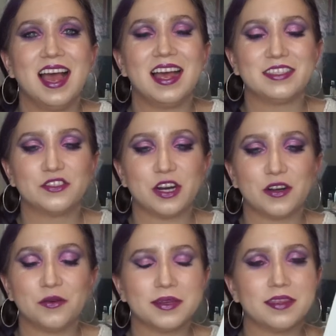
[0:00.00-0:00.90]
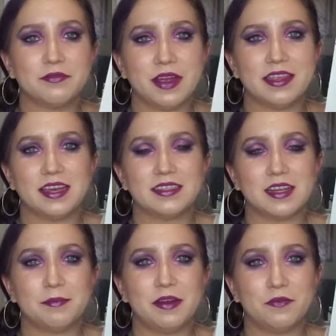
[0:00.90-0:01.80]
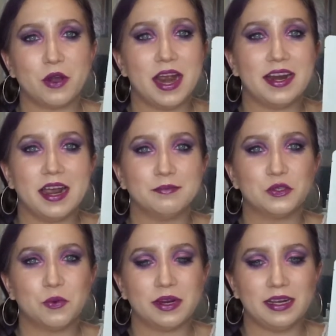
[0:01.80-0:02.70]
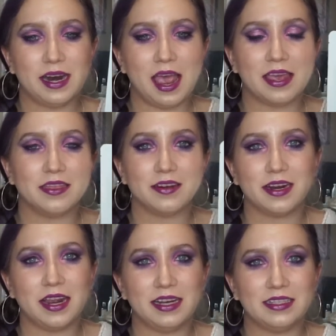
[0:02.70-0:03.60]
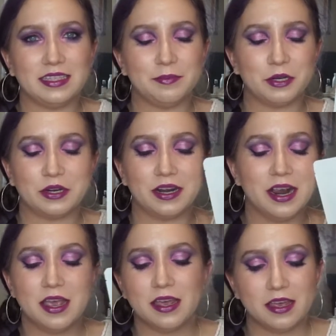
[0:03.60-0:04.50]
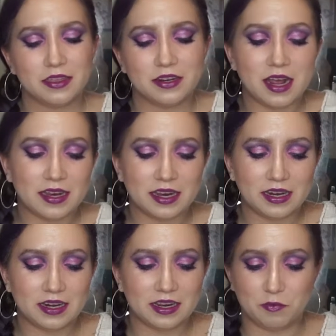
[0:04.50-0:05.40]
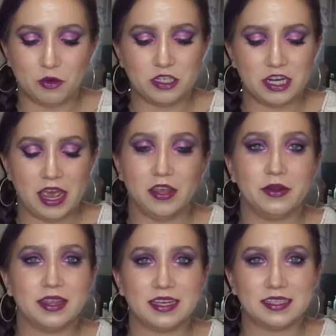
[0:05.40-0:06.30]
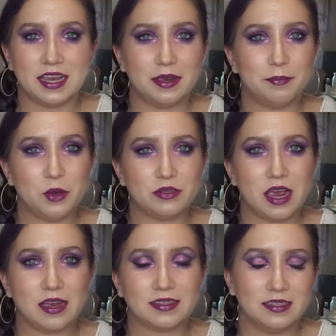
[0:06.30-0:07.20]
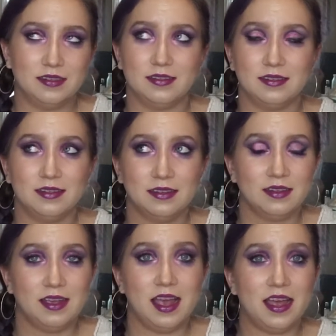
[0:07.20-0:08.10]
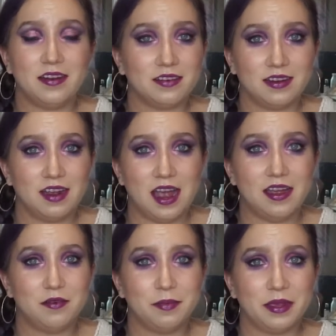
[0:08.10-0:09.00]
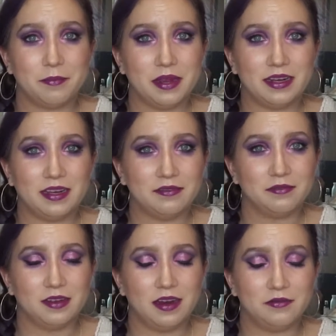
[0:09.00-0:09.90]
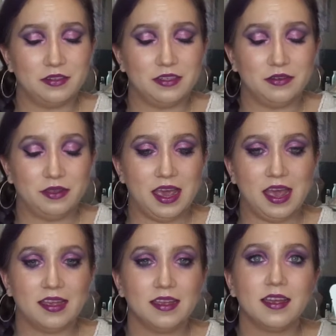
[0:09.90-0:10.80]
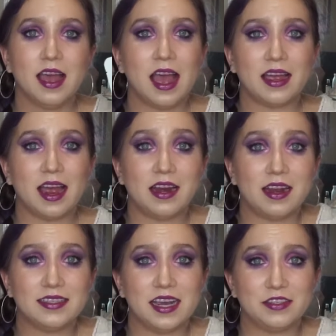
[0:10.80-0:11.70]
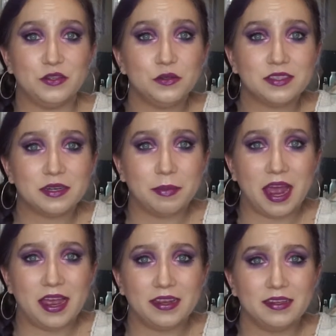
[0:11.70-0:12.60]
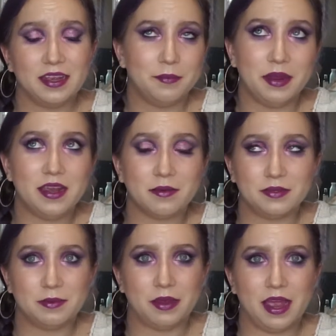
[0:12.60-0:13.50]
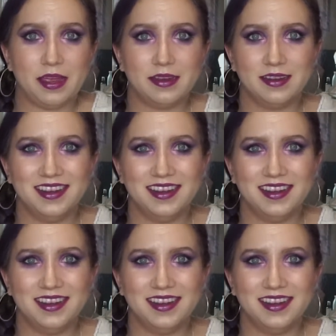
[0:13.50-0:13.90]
I struggle with the fine lines on my forehead. I'm 29, they're getting deeper. They're not getting any more shallow unless I get Botox, and I don't make money enough to do that. I got tattoos to buy and makeup to buy.